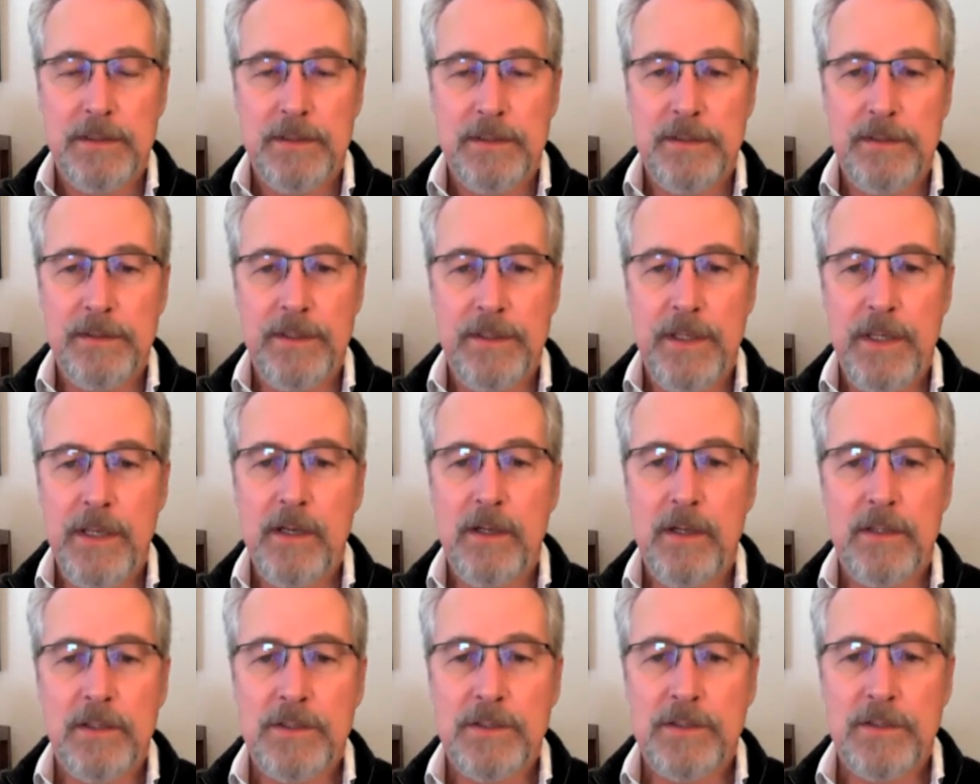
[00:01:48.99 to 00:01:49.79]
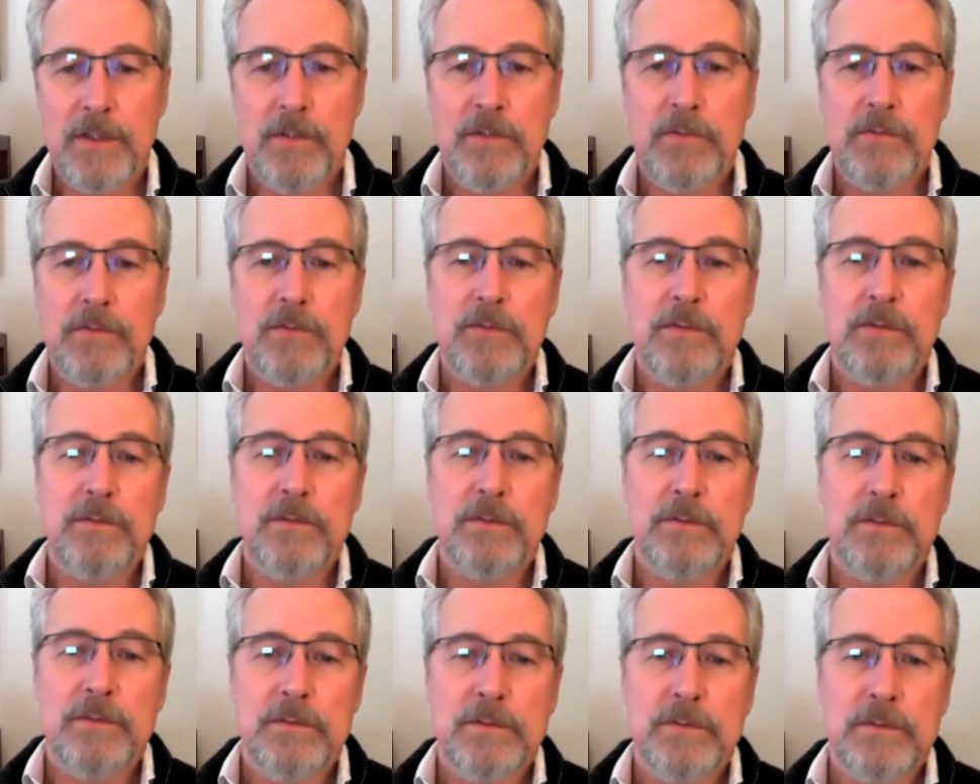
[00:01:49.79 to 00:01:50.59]
they are so
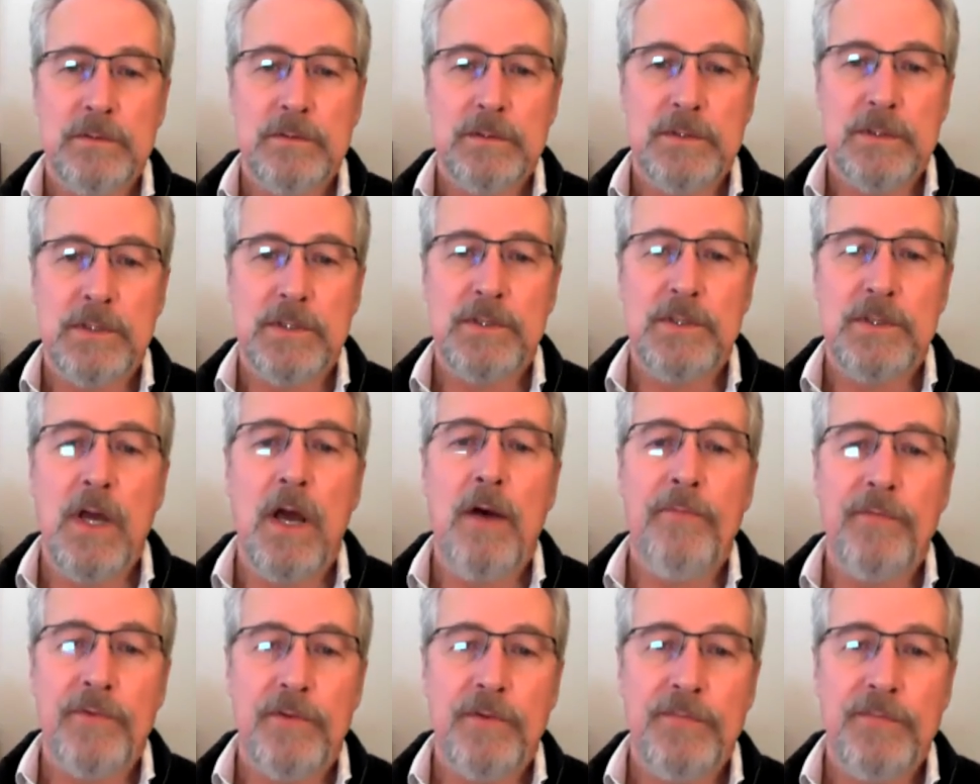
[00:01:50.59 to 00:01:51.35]
stuffed